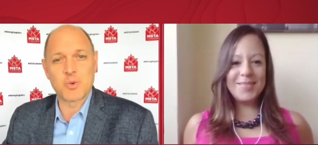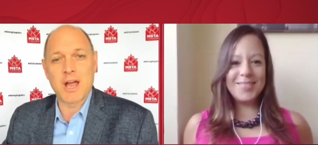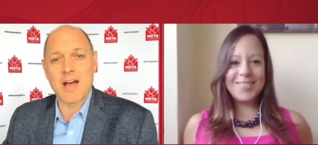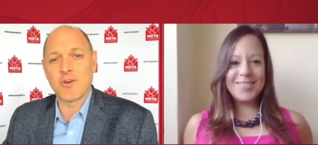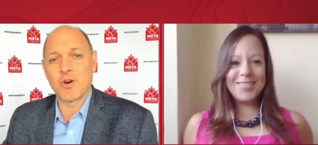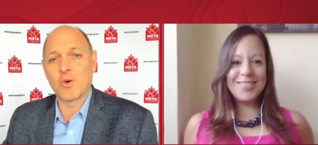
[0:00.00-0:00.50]

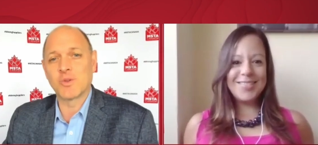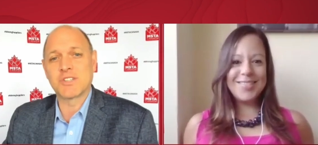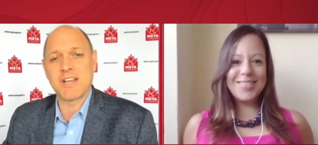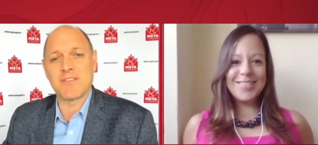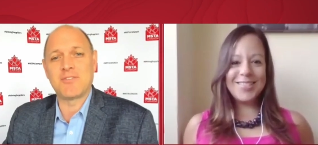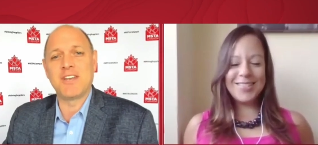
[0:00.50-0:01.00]
Speaker 1: we have our
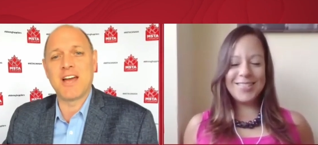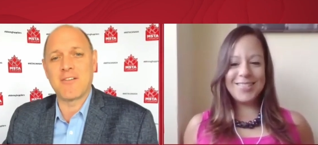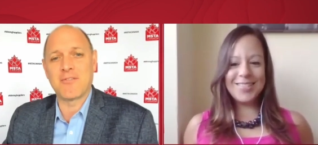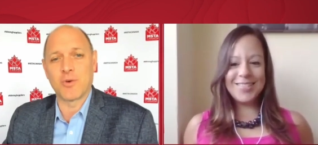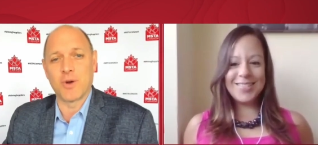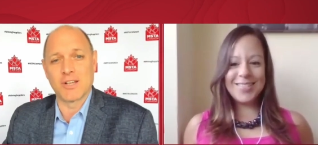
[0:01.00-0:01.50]
own Stephanie
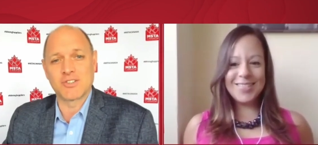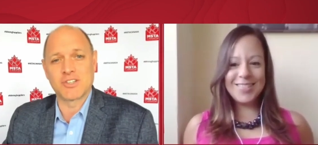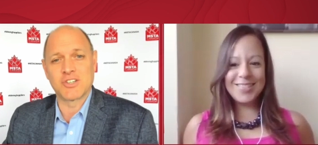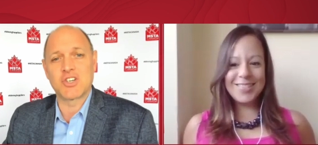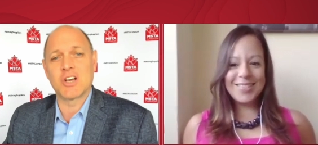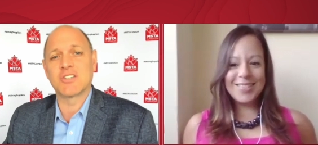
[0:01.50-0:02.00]

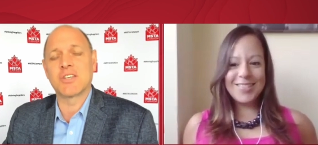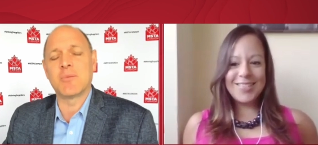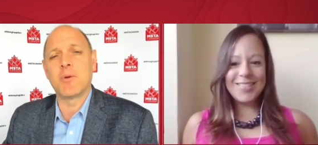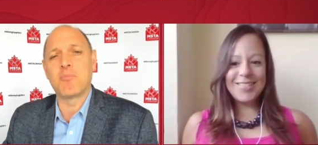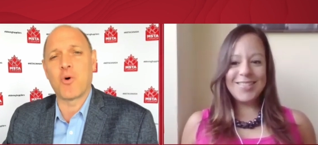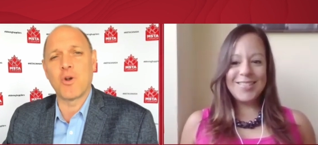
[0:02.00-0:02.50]
Alvarez to share
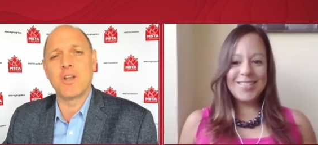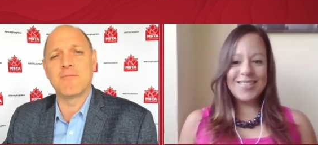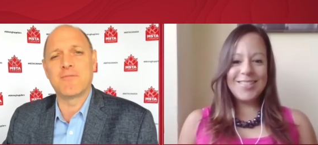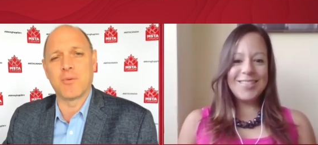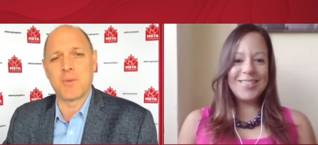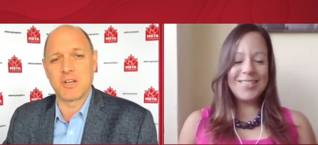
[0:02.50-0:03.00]
some
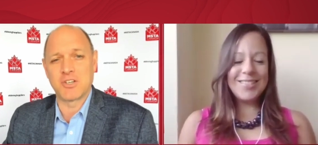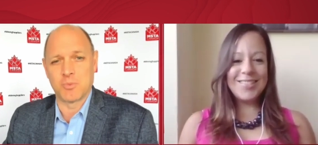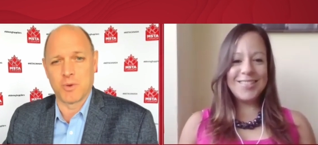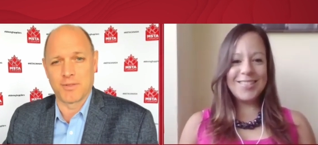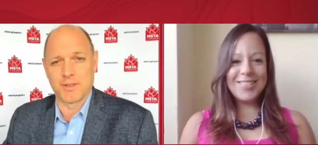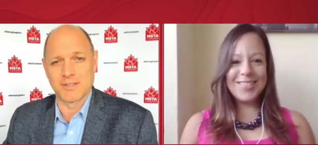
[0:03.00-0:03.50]
important
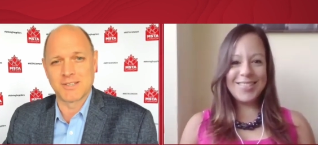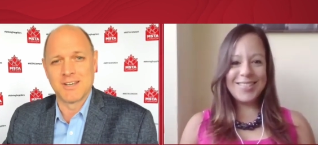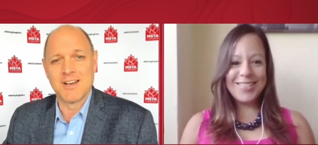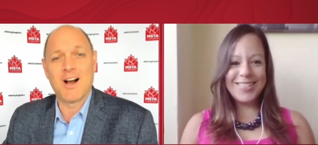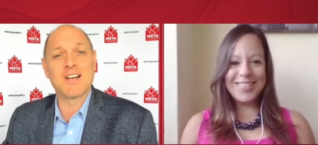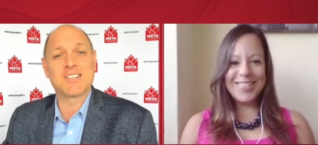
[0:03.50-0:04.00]
information with
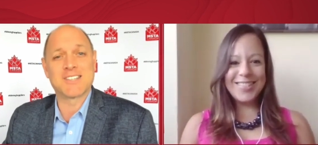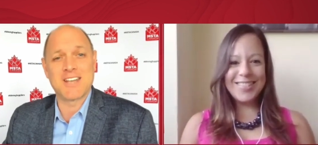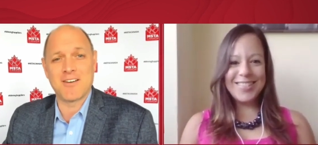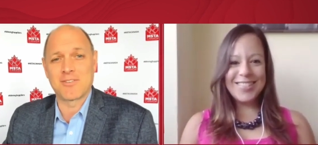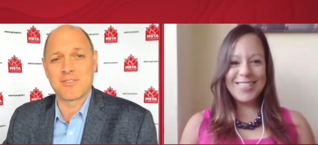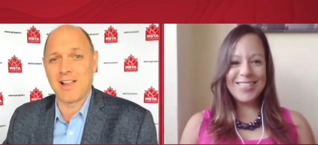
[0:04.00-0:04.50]
us. Hi,
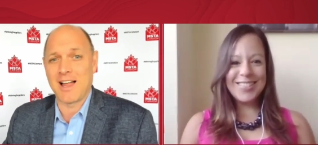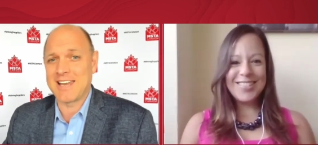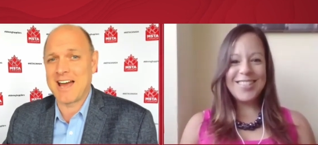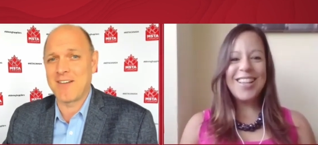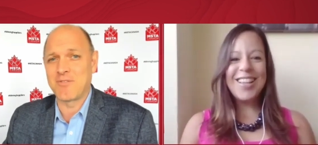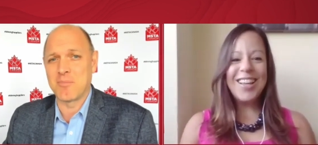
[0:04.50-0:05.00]
Steph.
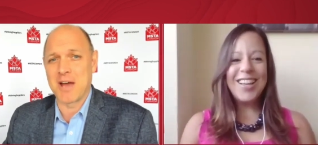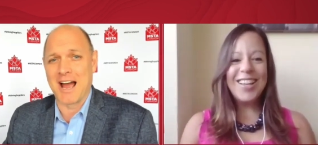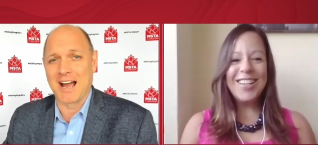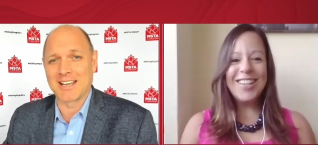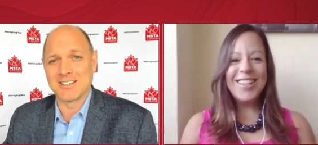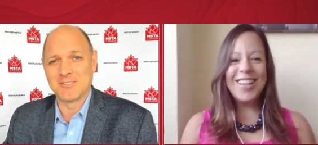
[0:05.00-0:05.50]
Glad to have you
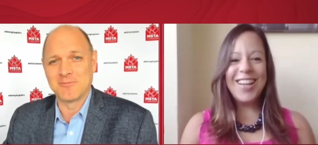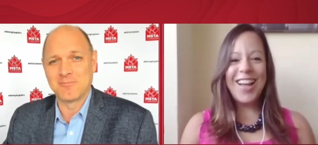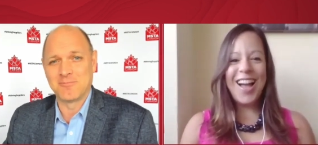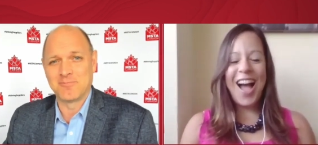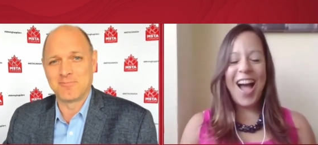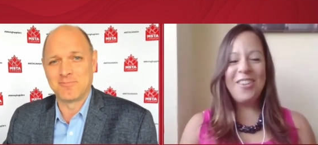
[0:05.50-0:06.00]
back.
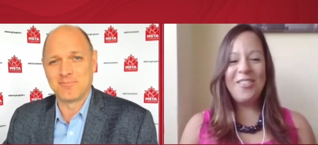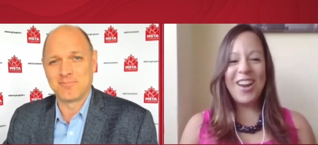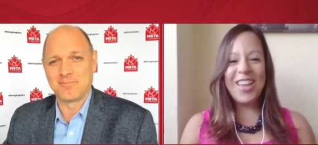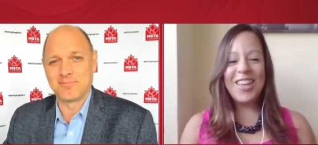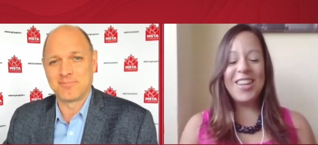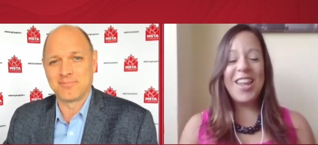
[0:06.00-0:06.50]
Speaker 2: Hi,
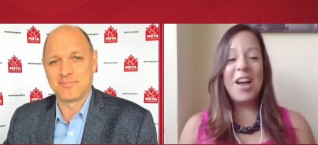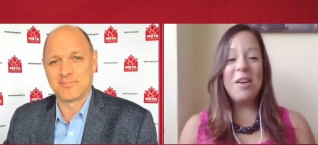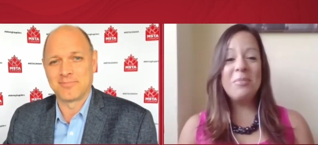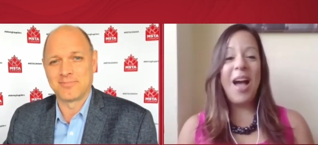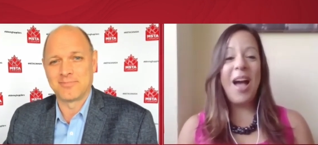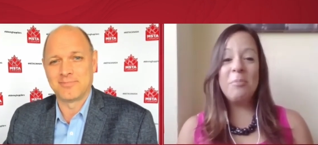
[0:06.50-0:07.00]
Ryan.
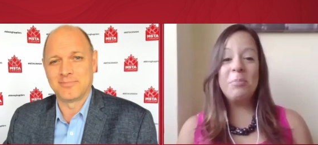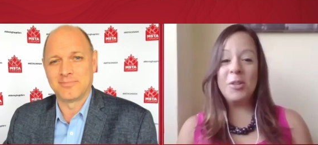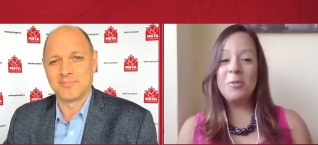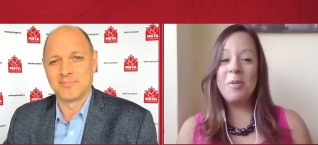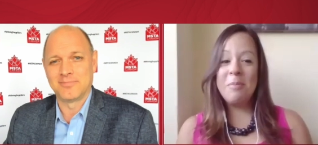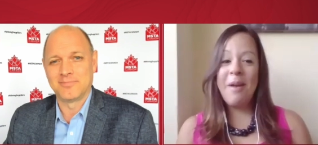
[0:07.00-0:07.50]
I'm happy
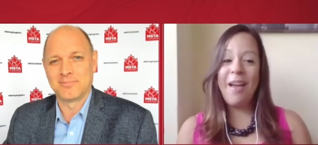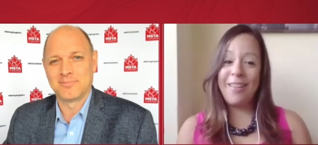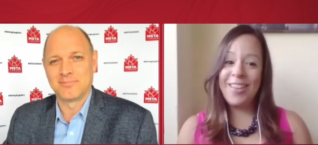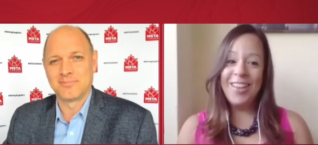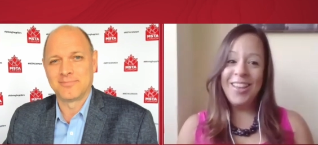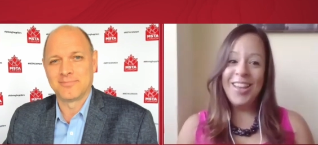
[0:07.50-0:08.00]
to be
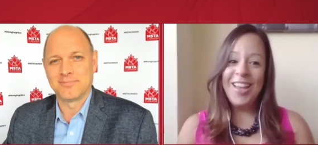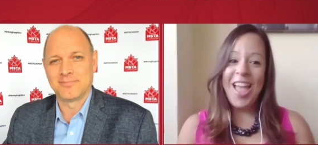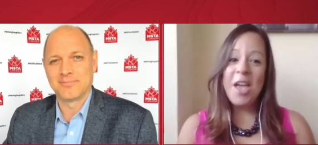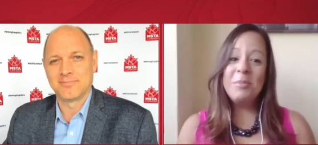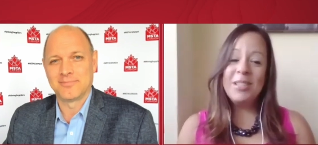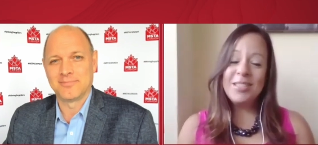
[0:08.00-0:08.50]
back.
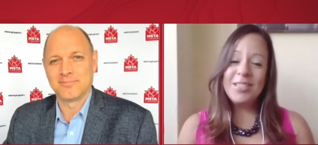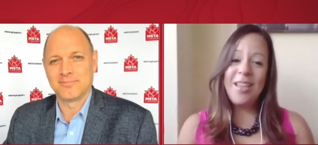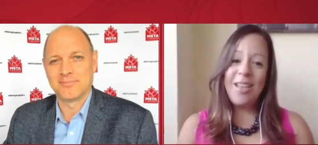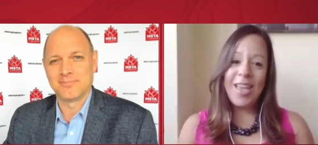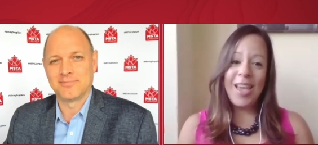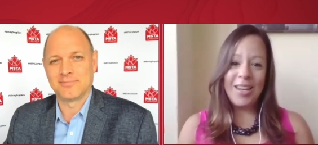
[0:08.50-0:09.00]

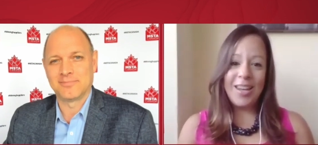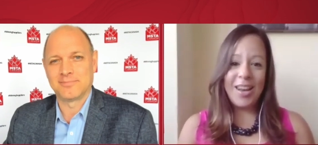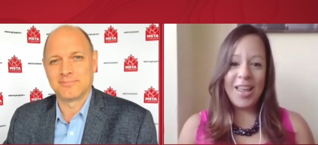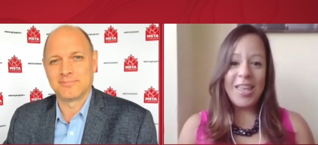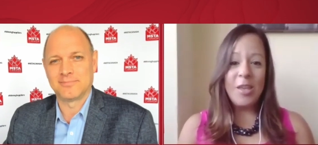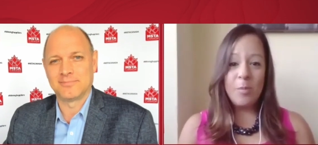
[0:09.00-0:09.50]
MSTA
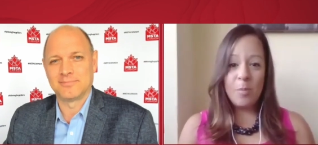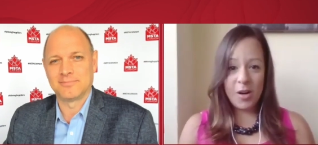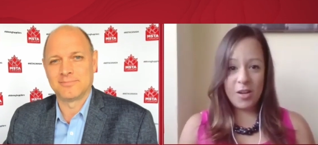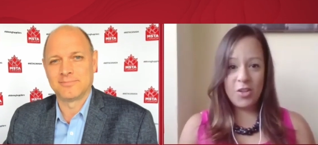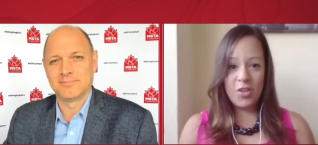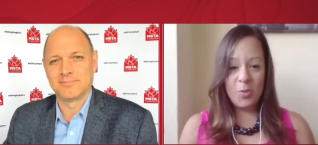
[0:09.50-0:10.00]
Canada, in
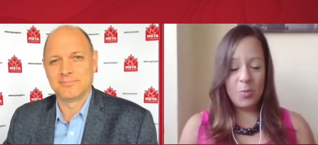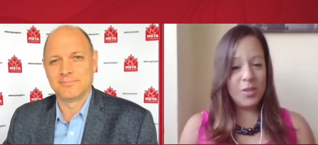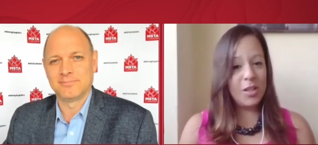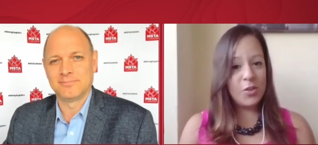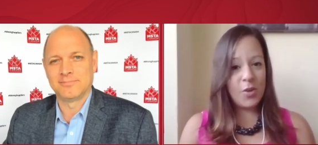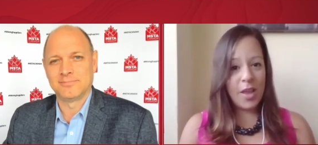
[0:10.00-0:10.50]
partnership
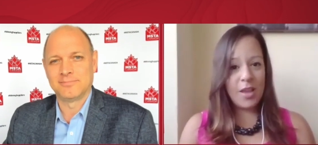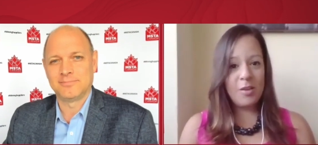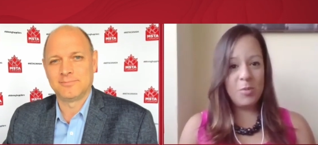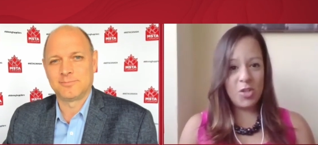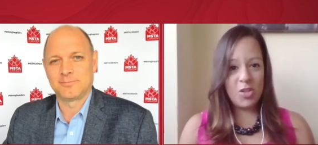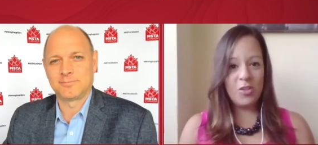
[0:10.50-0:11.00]
with the Trade
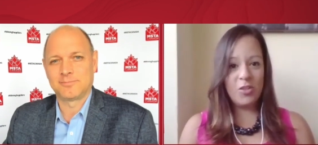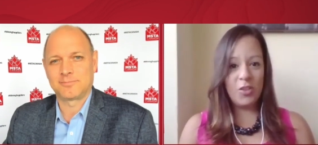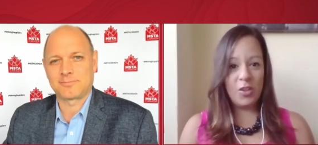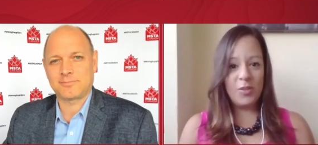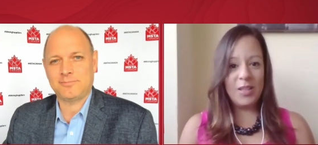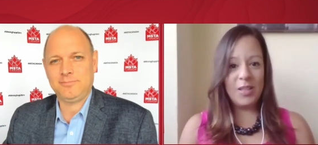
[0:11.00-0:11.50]
Commissioner
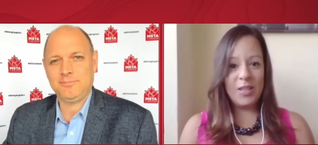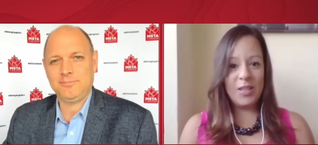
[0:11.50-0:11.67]
Service